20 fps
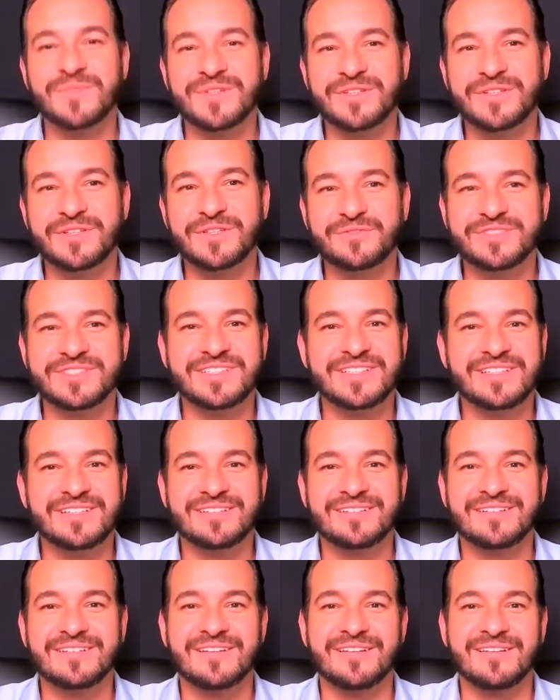Um, you've
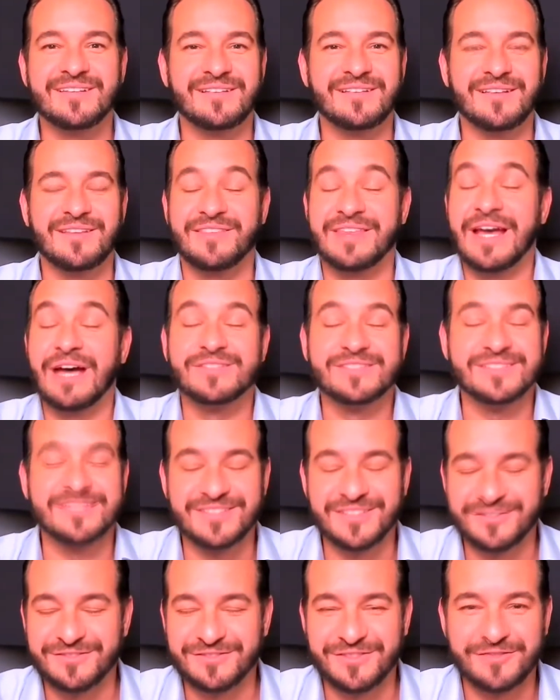seen
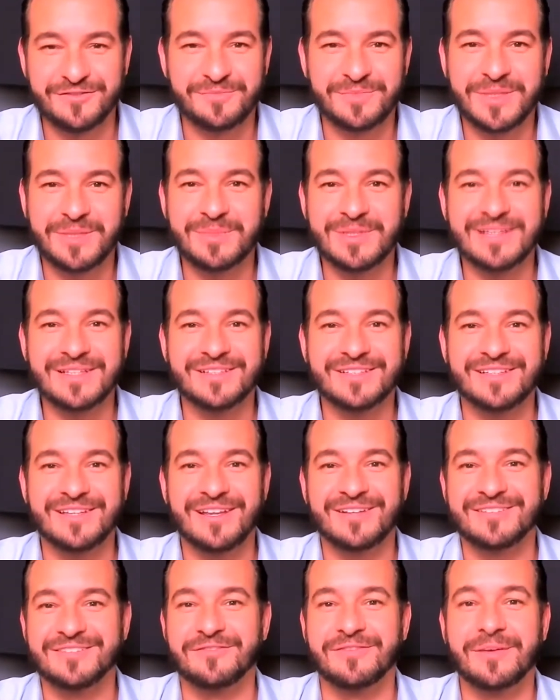thousands of, of people
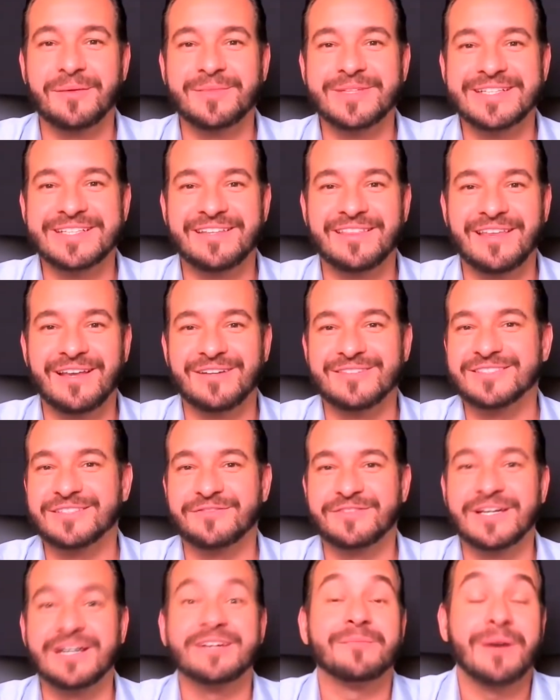and thousands of families,
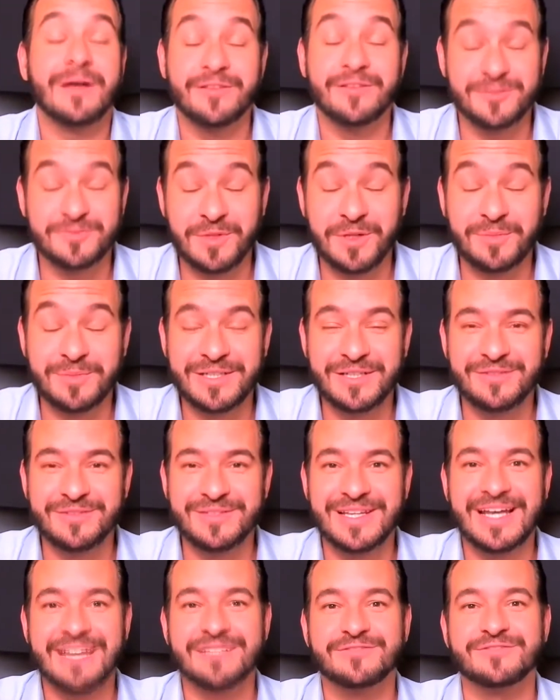thousands of young mothers probably
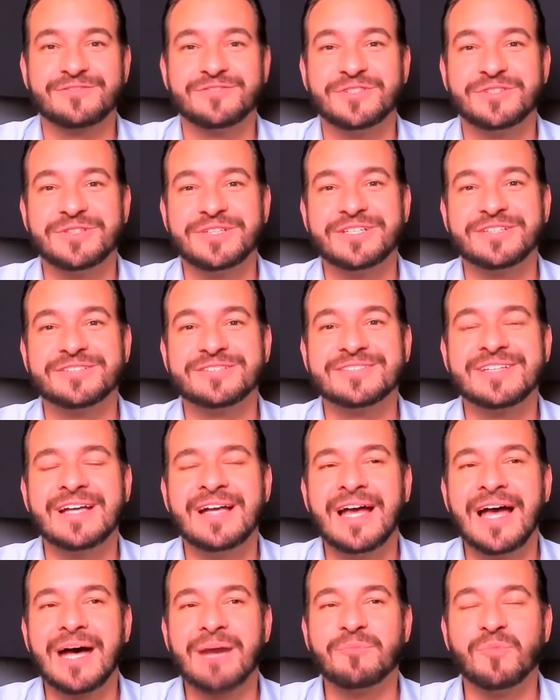over the last few years.
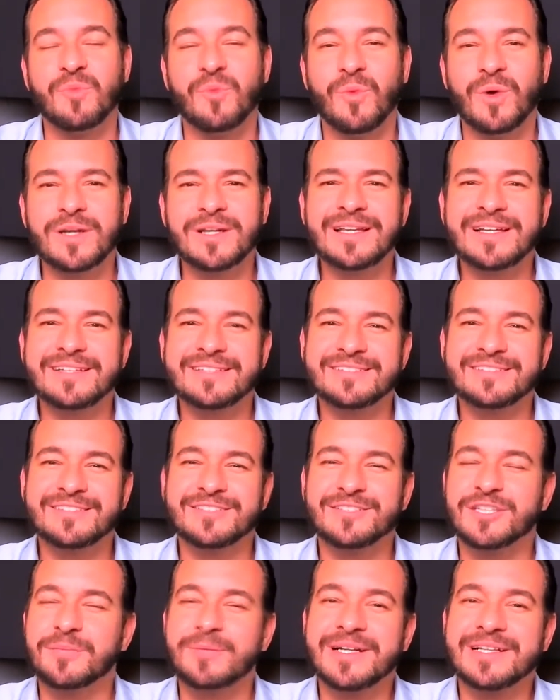Um, what are like
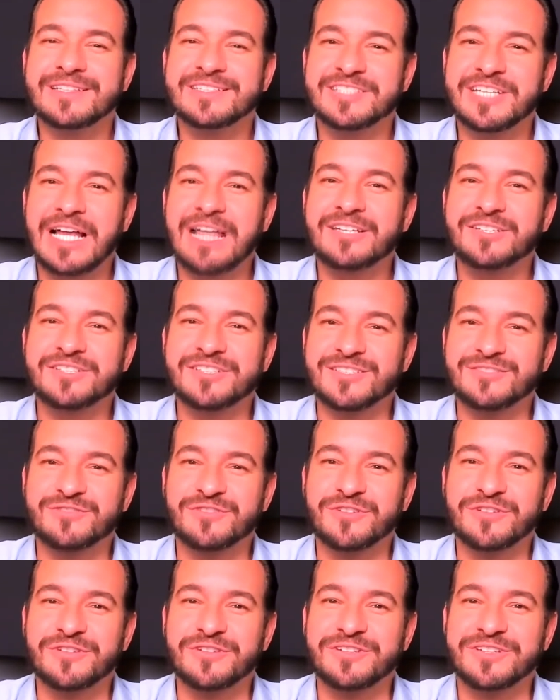the typical
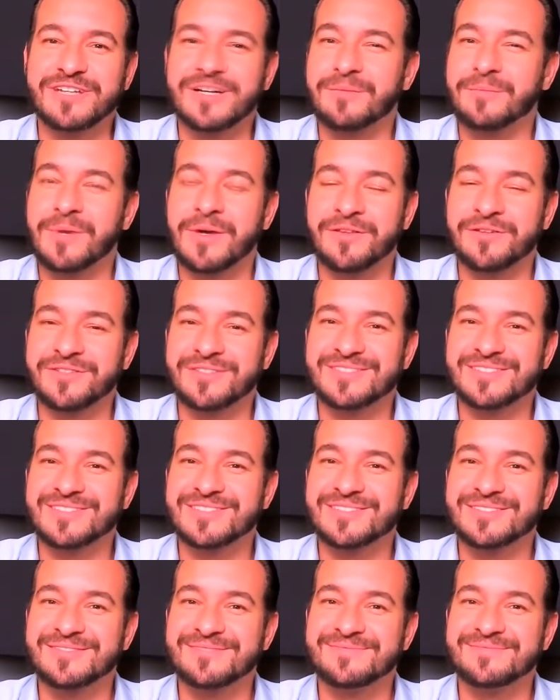challenges for young
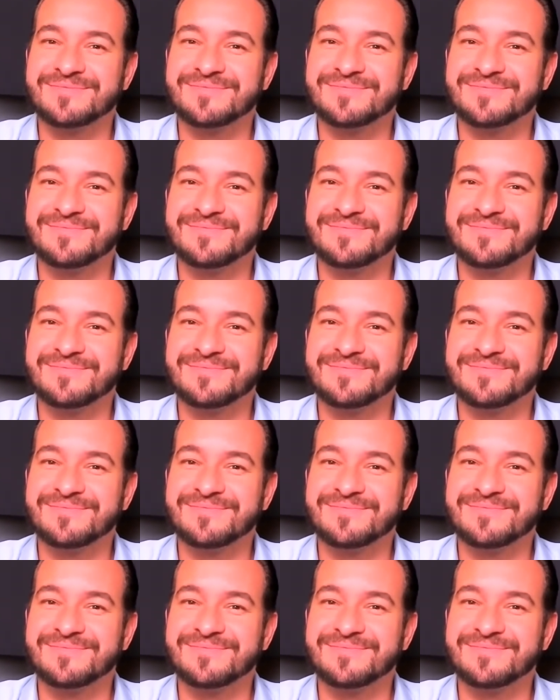mothers?